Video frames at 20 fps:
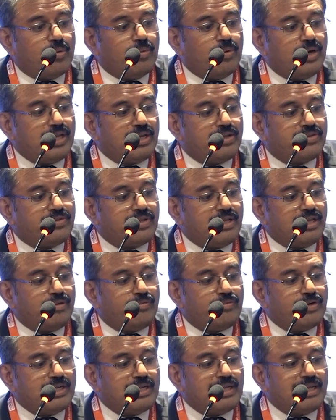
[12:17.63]
whereas
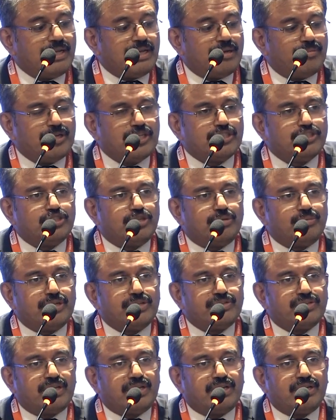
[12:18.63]
infantile
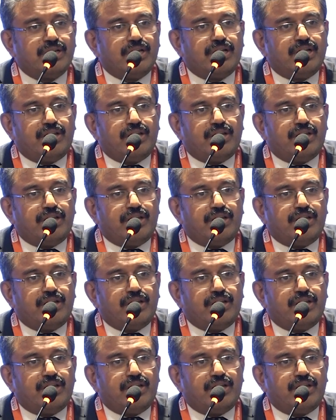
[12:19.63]
hemangiomas are